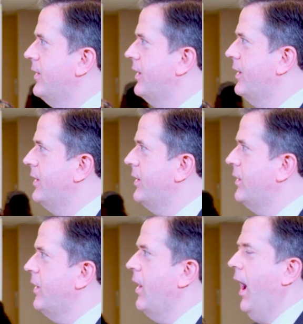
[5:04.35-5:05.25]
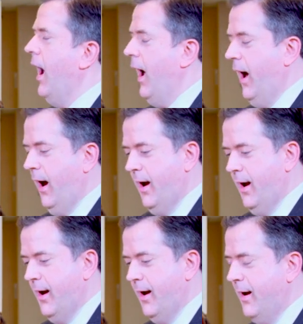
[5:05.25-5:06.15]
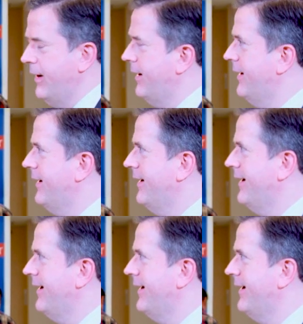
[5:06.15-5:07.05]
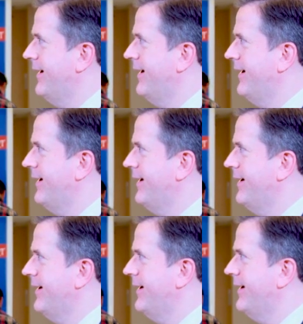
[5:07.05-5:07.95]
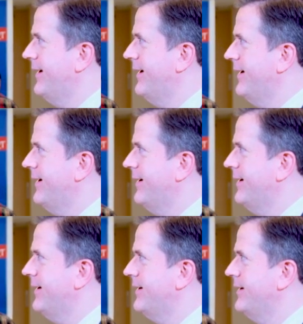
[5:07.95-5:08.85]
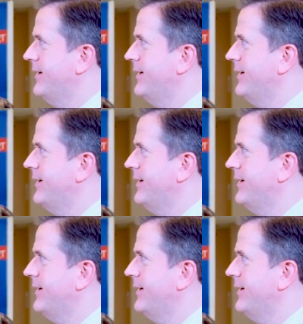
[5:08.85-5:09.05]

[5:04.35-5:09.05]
(not speaking)